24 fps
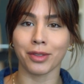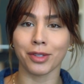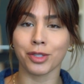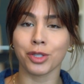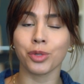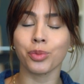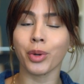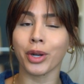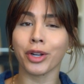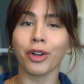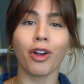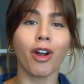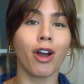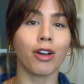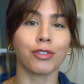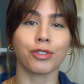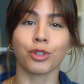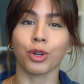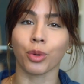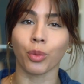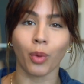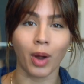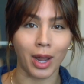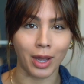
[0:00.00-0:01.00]
This is where your
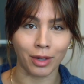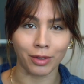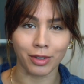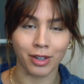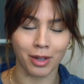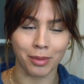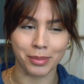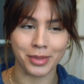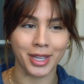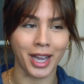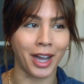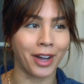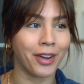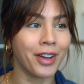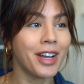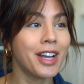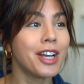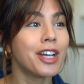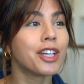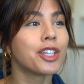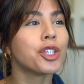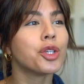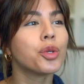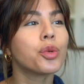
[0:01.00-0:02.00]
Oscar Wilde comes out.
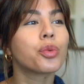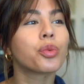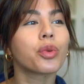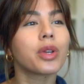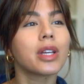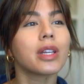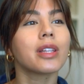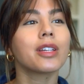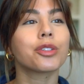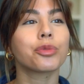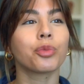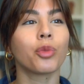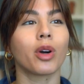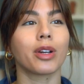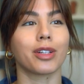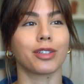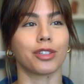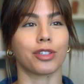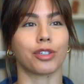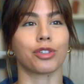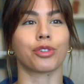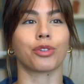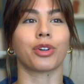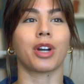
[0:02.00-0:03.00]
You really want to
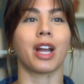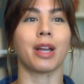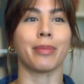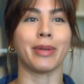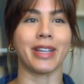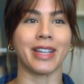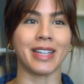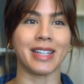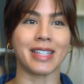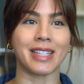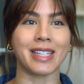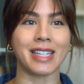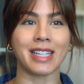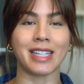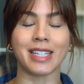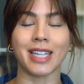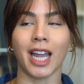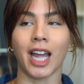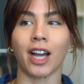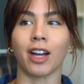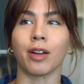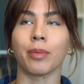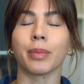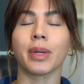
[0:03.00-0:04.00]
describe it in
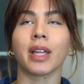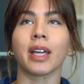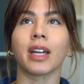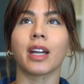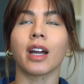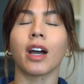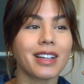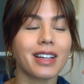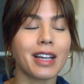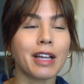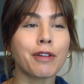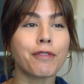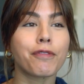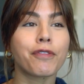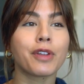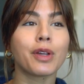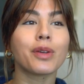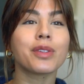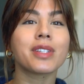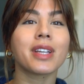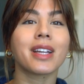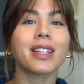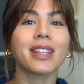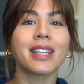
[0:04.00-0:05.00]
detail and be like, it
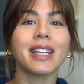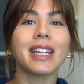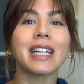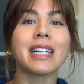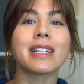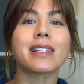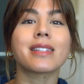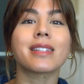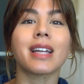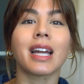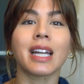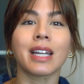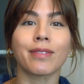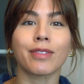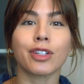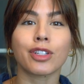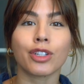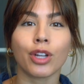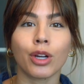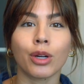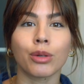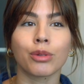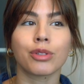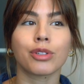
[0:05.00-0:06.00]
feels like the inside of a
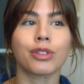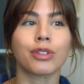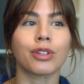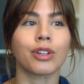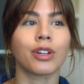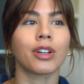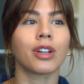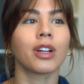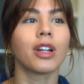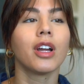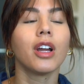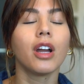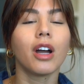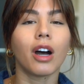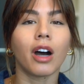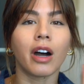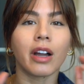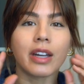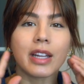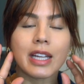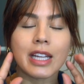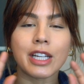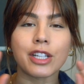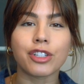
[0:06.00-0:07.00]
toaster
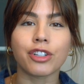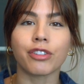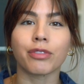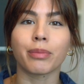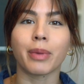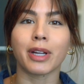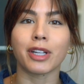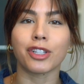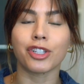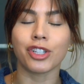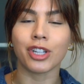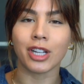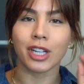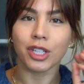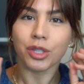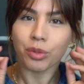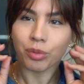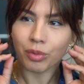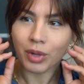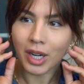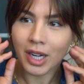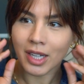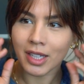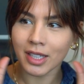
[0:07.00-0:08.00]
on each of my cheeks,
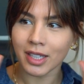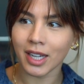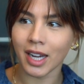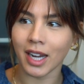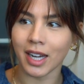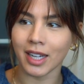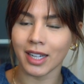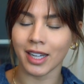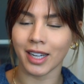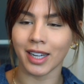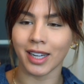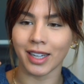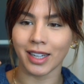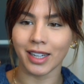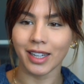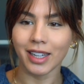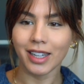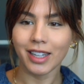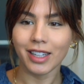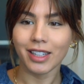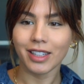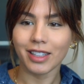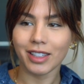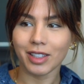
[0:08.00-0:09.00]
radiating,
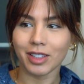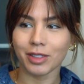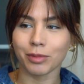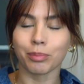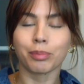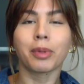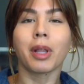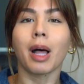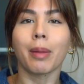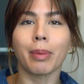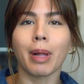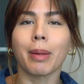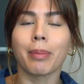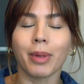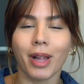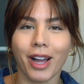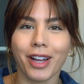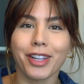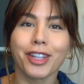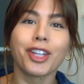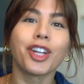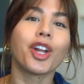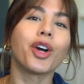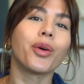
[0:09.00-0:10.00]
blah, blah,
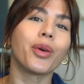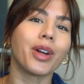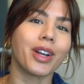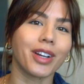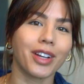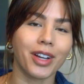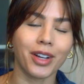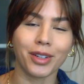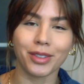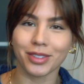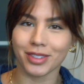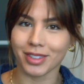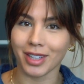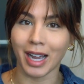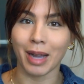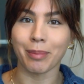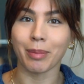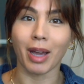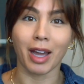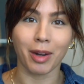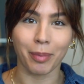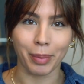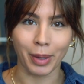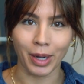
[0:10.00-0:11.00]
blah. You know where it goes. I'm
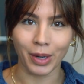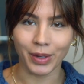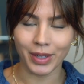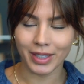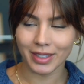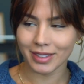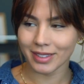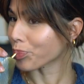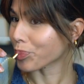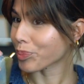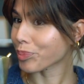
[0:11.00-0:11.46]
not a poet.